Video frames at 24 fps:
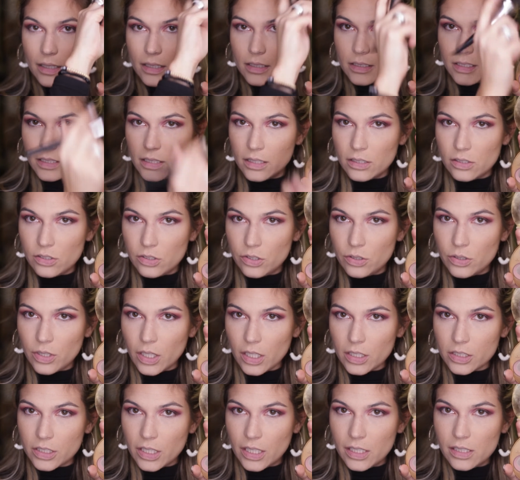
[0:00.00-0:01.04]
into these 2
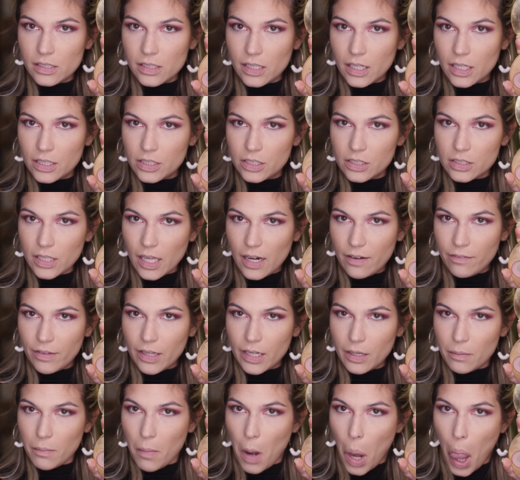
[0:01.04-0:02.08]
dark shades that I just kind of
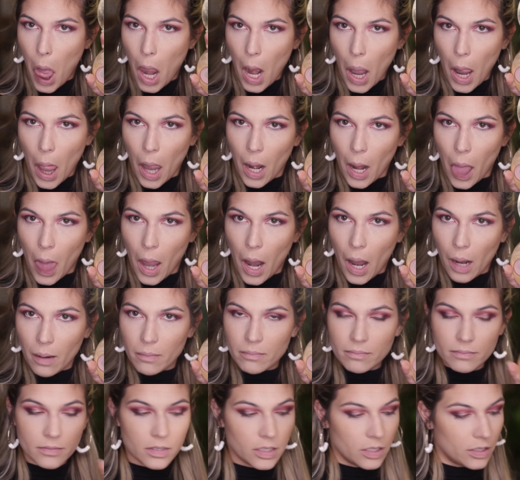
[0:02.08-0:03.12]
like,
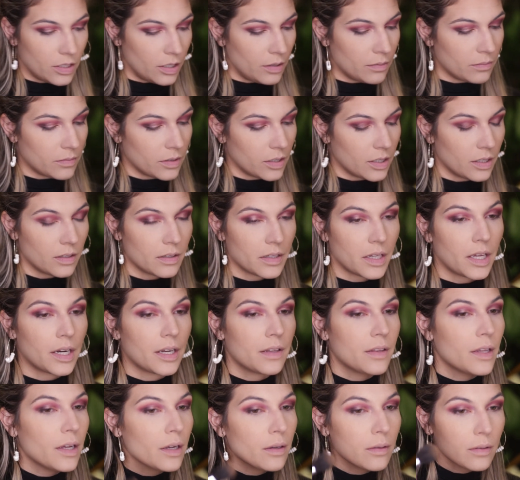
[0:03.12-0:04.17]
you know, get in
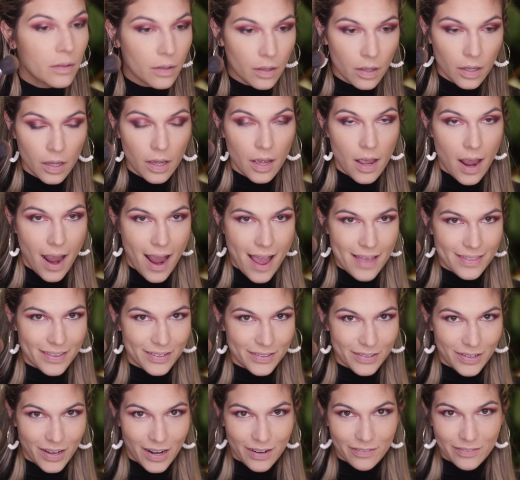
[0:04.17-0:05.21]
there. And then
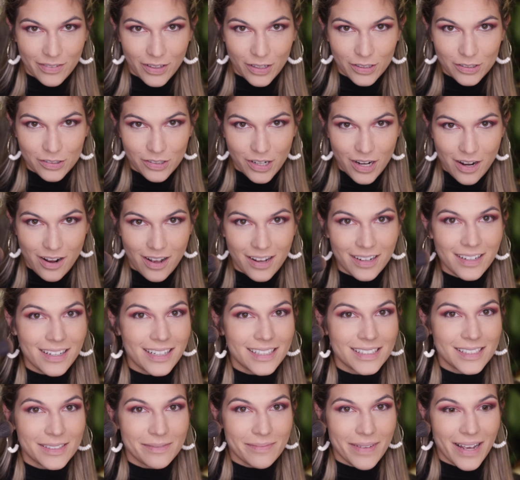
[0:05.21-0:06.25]
you kind of look straight on
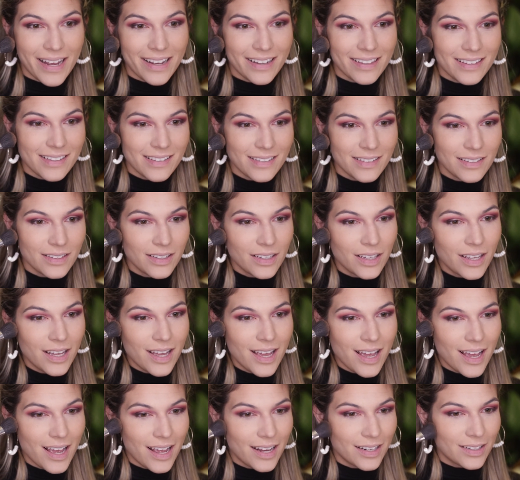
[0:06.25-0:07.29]
and smile
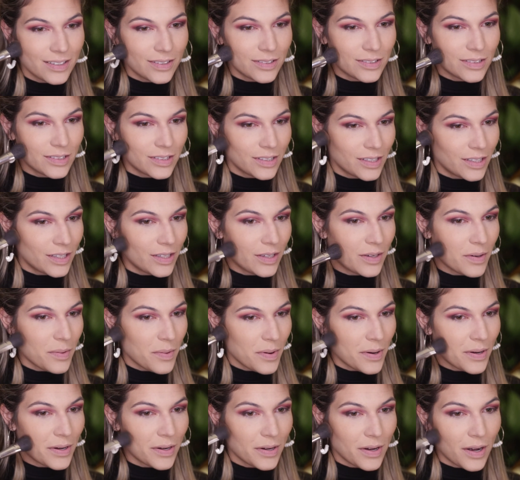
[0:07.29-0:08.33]
and you see
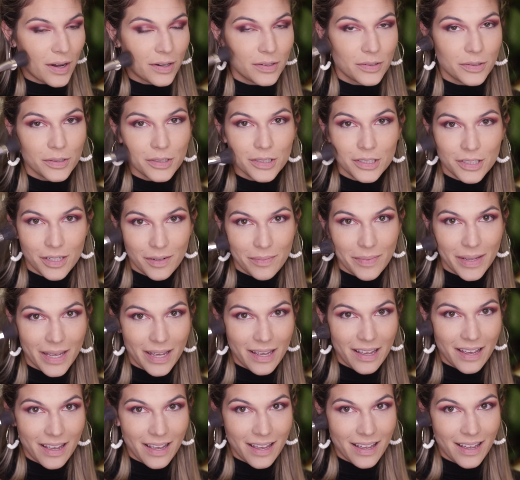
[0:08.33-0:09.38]
where your contour should
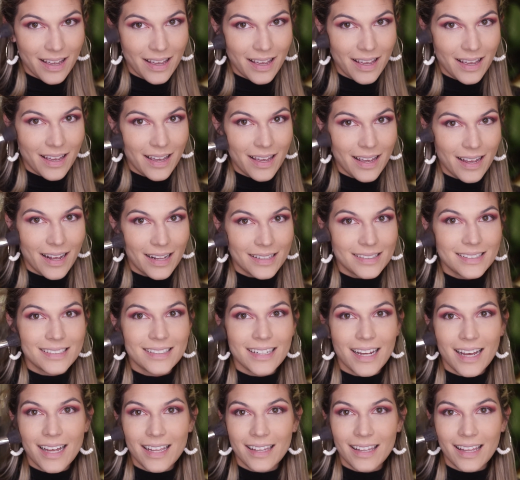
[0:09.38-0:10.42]
be. It's
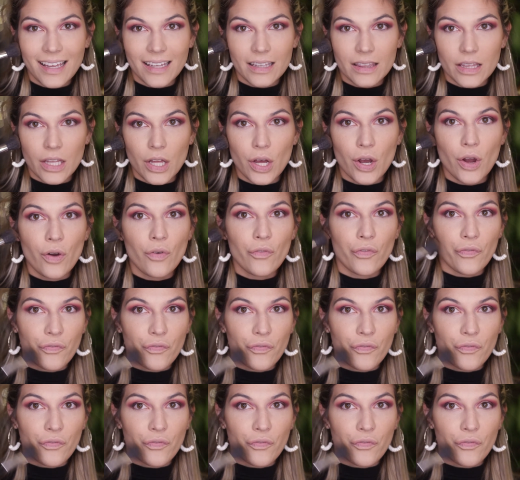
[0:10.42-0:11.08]
not like the